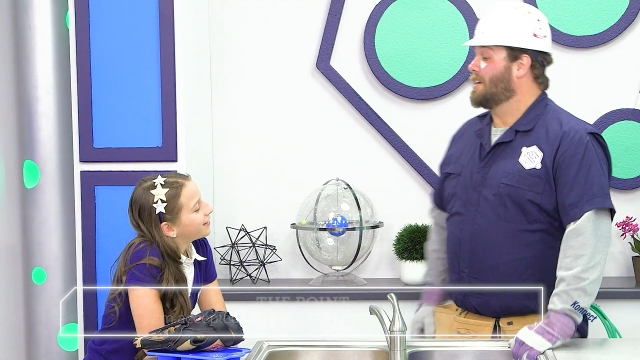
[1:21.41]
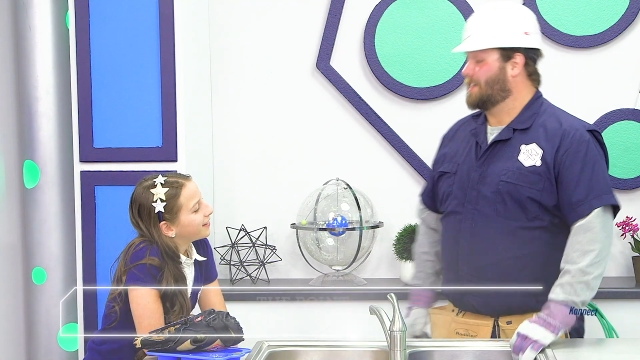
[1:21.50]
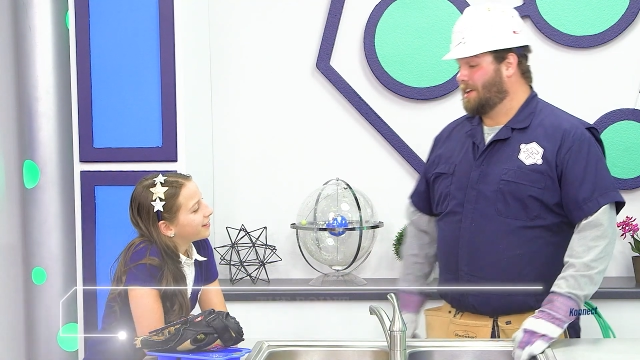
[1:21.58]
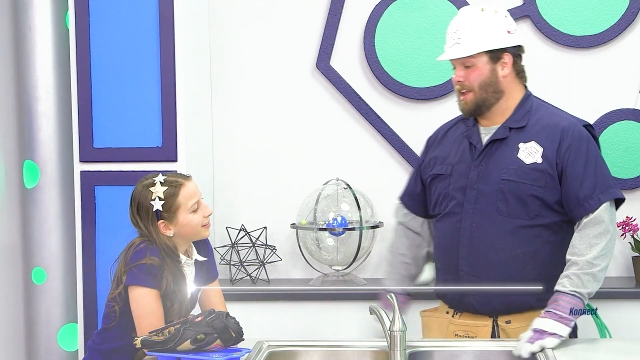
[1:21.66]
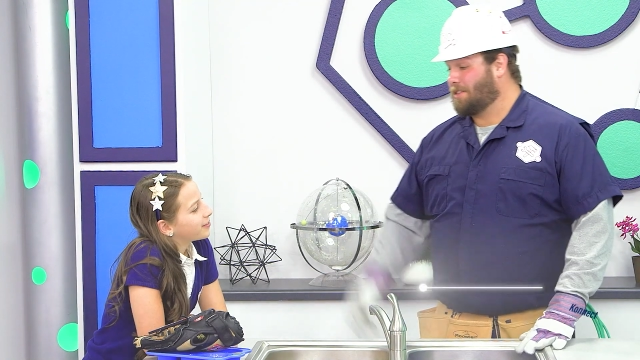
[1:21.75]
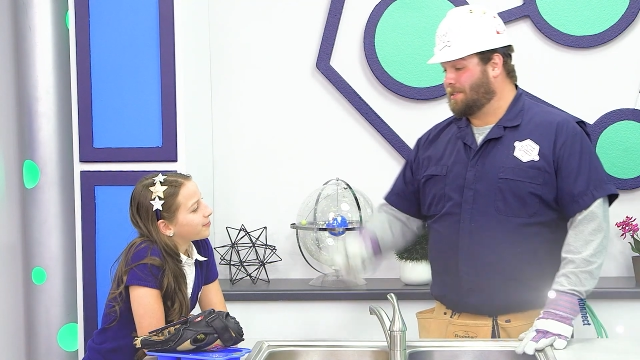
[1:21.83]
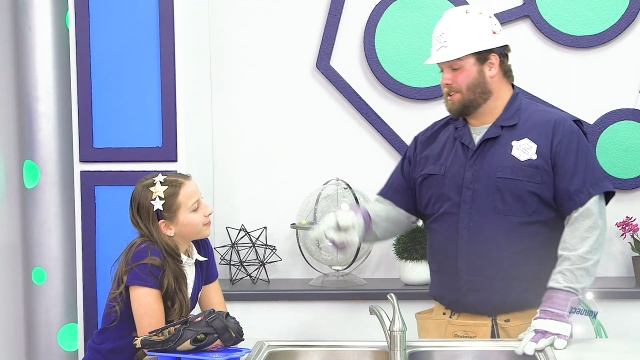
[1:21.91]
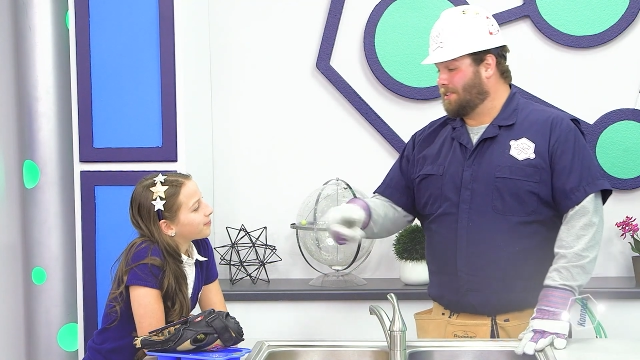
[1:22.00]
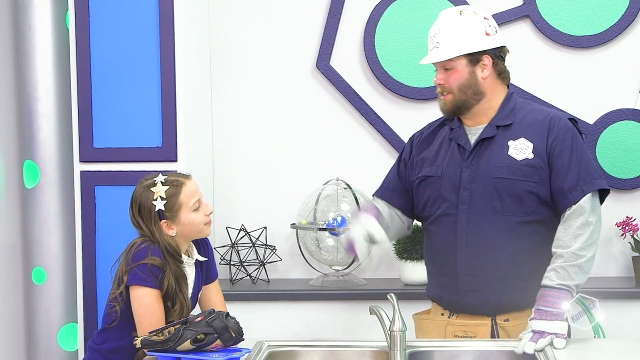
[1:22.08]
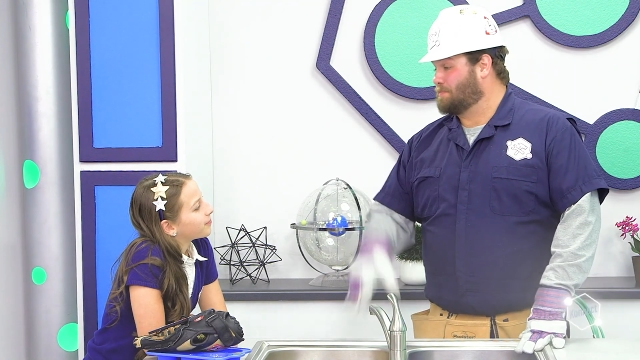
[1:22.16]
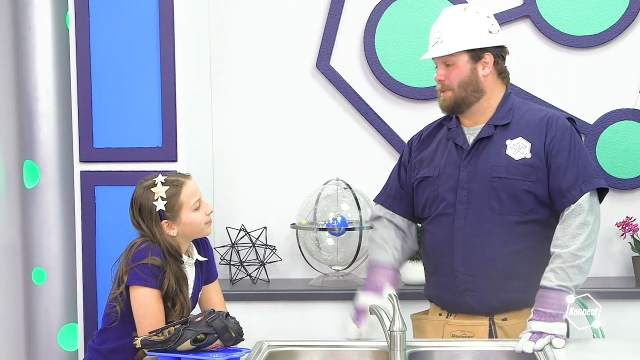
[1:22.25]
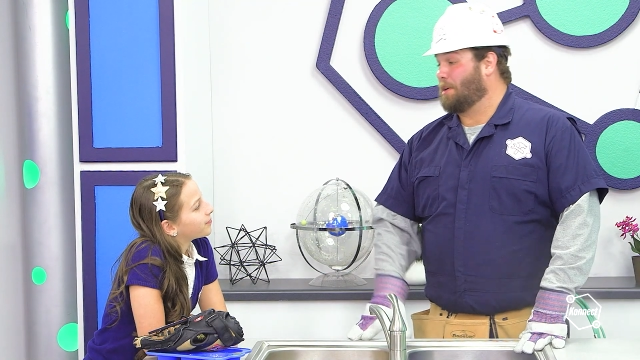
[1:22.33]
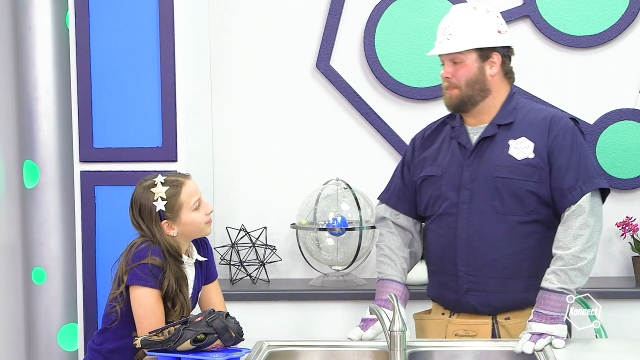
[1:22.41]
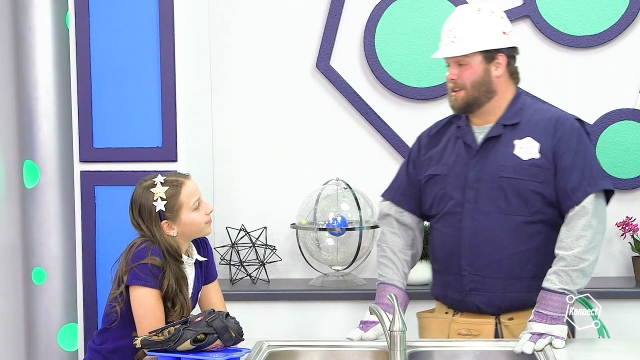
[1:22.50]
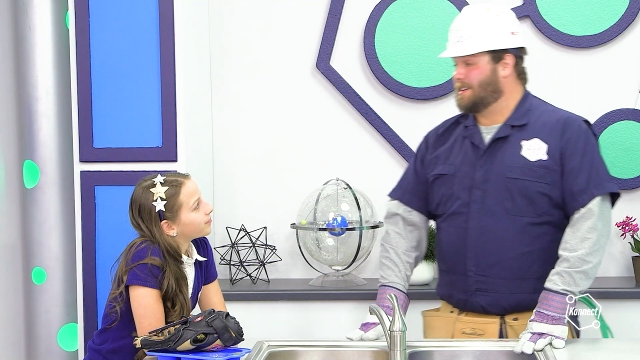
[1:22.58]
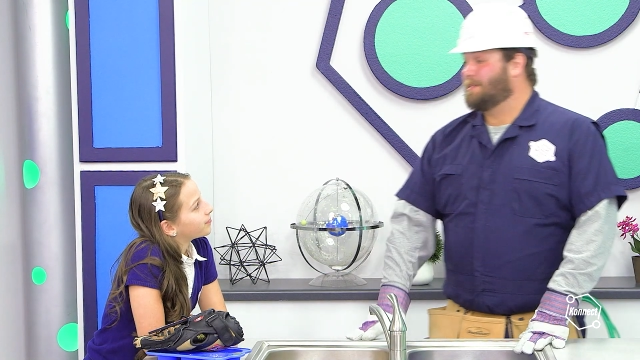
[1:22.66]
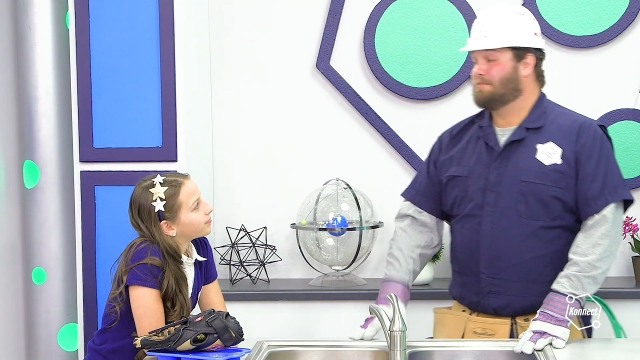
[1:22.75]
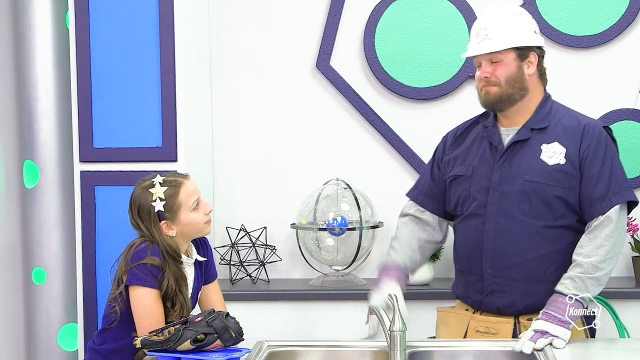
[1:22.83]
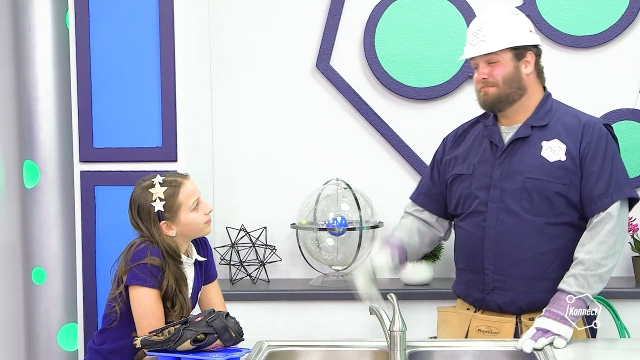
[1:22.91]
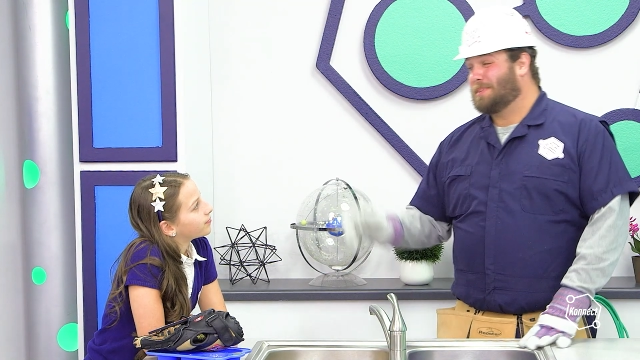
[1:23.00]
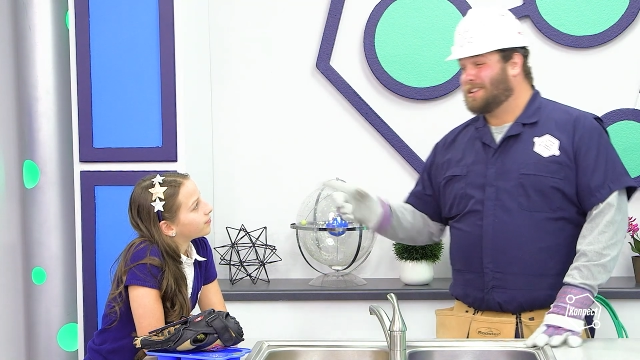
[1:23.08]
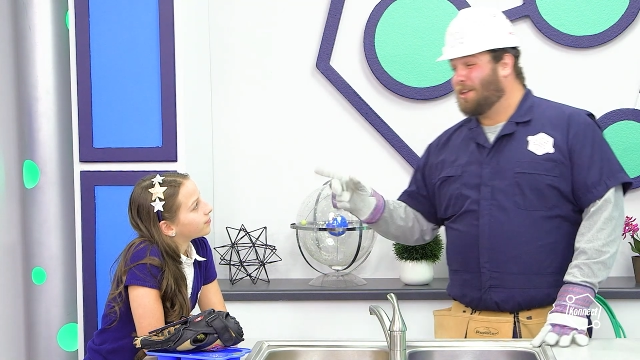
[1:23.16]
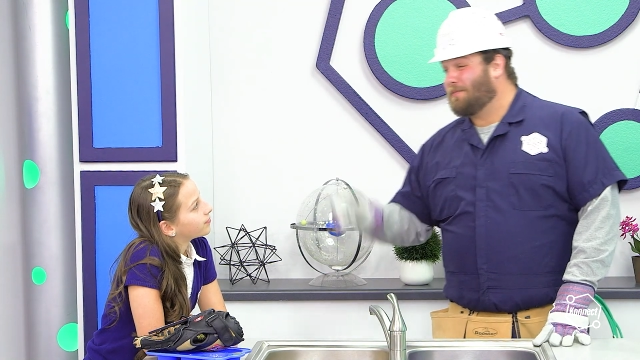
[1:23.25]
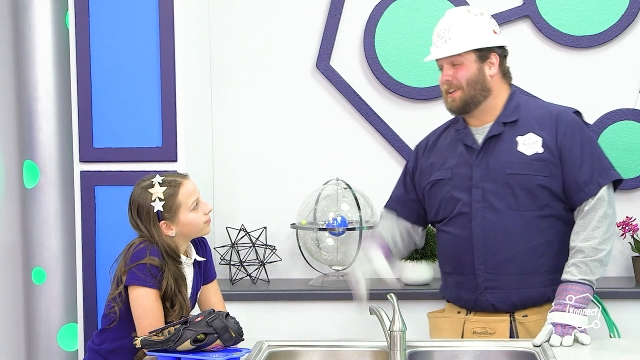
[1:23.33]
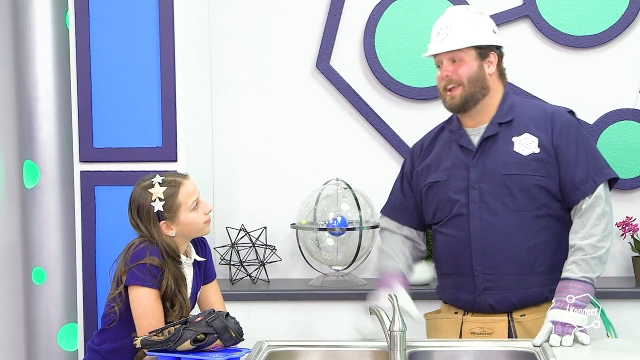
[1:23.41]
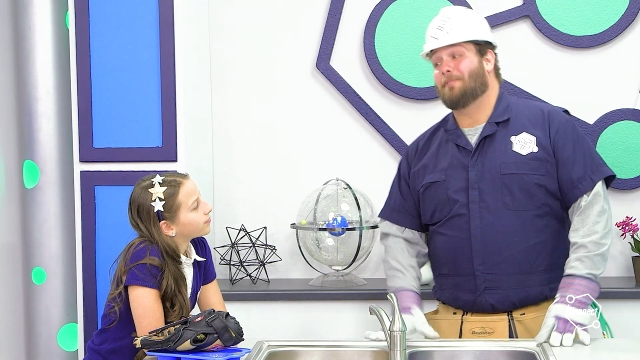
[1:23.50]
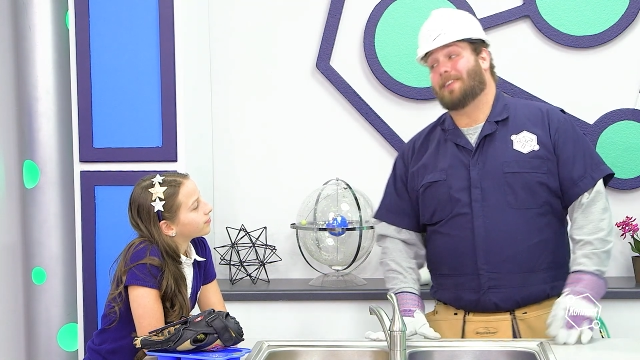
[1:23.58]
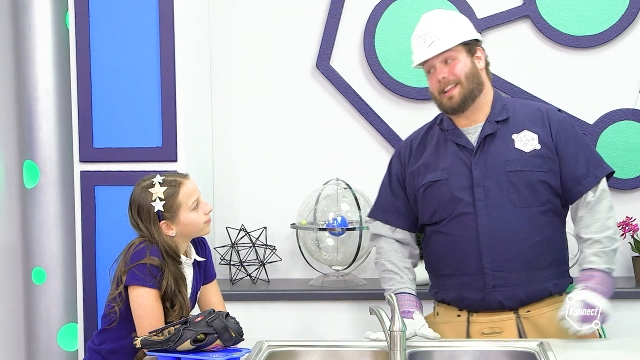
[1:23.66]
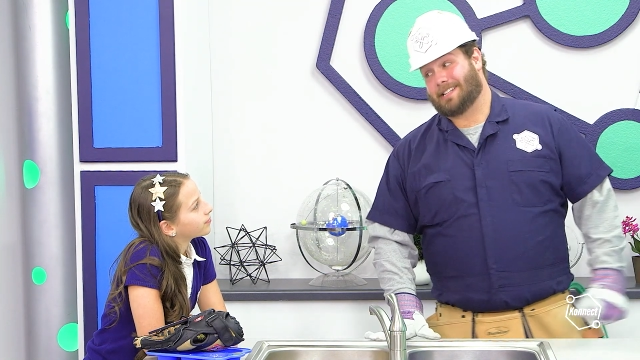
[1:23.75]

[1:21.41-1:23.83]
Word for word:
Speaker 1: Good luck with your experiment, but don't forget what I